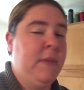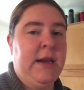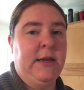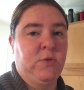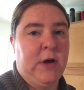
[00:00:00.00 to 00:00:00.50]

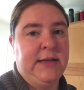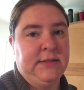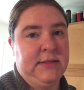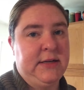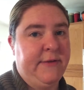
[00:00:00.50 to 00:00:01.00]
meetings-wise
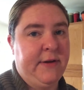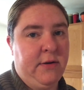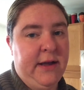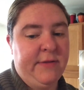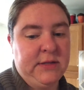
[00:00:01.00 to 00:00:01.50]
and stuff, I
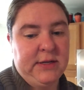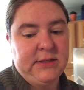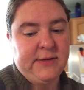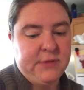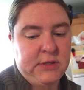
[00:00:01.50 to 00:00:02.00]
don't have a ton of
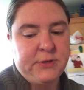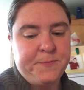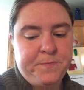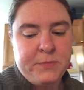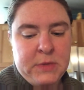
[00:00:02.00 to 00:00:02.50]
stuff to do.
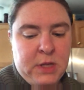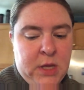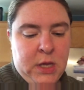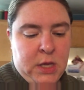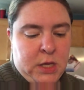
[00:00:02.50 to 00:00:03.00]

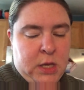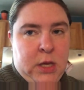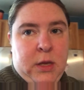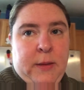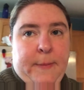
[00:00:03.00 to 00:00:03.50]

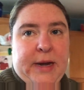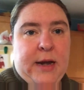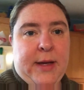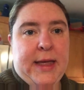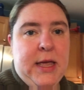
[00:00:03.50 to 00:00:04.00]
But
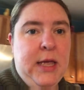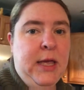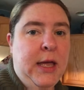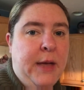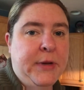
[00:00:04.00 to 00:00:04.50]
anyway,
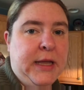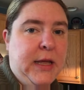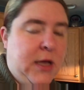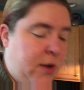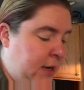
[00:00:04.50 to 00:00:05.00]
I'm going to
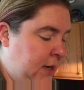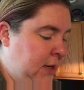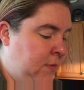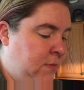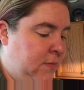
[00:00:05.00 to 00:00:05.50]
get going.
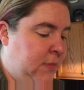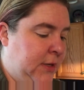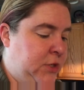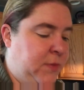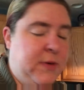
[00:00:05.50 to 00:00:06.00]

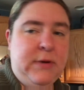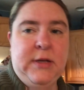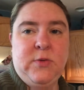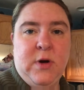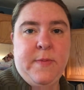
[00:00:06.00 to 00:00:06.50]
I should be able to
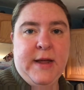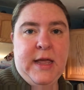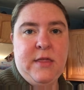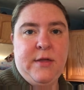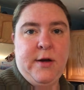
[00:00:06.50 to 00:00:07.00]
get to work about
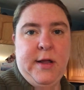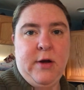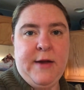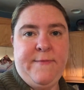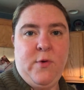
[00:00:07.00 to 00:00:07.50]

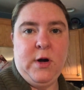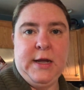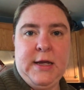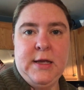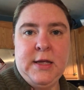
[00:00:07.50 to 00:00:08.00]
8.30 or
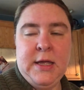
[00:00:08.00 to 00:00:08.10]
8.40.